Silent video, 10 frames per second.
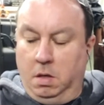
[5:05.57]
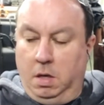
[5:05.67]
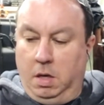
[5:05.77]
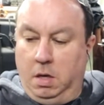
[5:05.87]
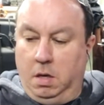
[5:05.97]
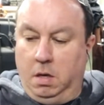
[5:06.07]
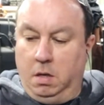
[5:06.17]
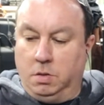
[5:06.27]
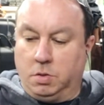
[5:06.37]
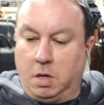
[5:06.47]

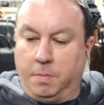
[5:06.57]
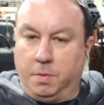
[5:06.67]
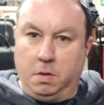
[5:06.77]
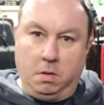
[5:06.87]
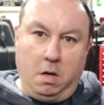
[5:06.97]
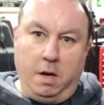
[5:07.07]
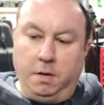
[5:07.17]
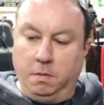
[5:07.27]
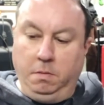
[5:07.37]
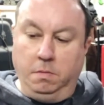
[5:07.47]
and strap a guide
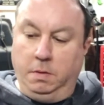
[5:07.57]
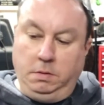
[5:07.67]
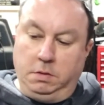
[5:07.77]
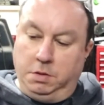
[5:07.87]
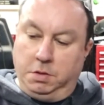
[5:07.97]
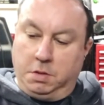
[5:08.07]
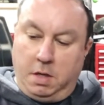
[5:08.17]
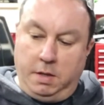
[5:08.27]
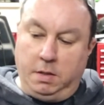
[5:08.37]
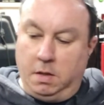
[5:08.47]
to it and just
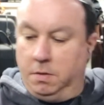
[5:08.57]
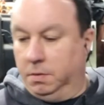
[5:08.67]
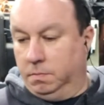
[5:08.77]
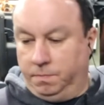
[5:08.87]
cut it down and